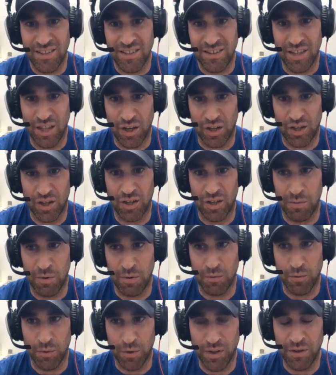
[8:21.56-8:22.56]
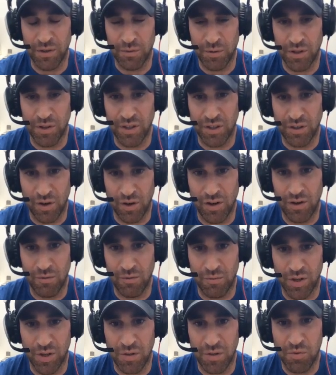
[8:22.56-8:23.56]
that are going to be really, really good
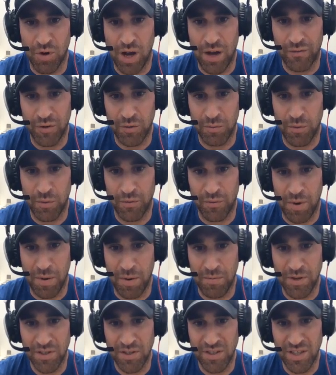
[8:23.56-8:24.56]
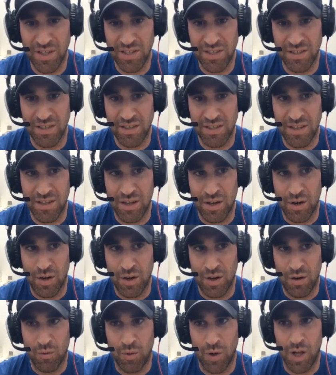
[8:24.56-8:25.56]
and really profitable for my business
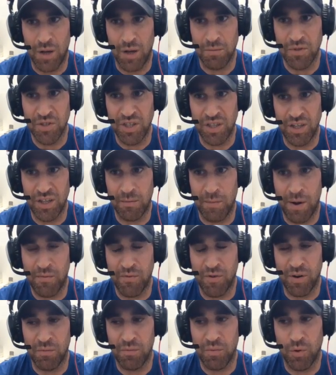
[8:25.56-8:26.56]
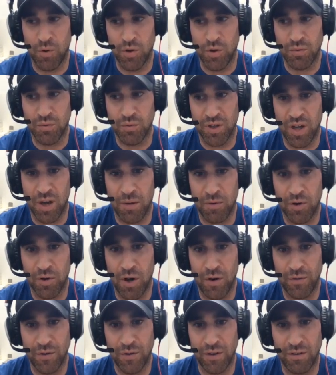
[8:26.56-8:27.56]
while I'm sitting on my front porch with a cup of
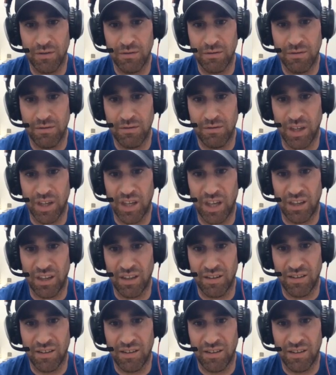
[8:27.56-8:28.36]
coffee thinking.